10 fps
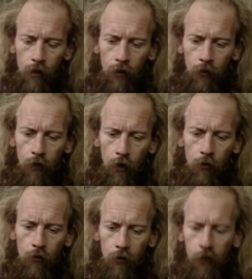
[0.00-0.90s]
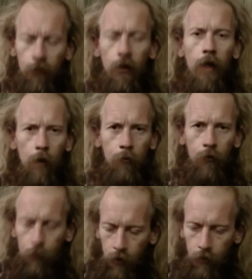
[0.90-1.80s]
So this thing happened
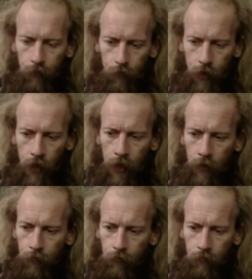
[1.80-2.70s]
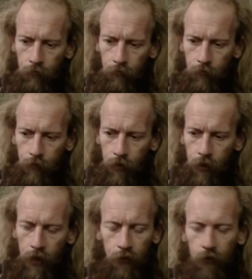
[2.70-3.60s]
to me, and the
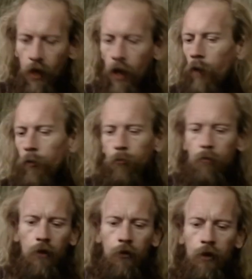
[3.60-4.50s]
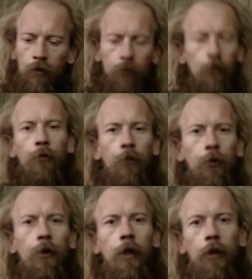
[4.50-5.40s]
next day I was buzzing for a few
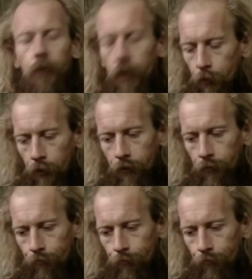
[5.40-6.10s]
days anyway.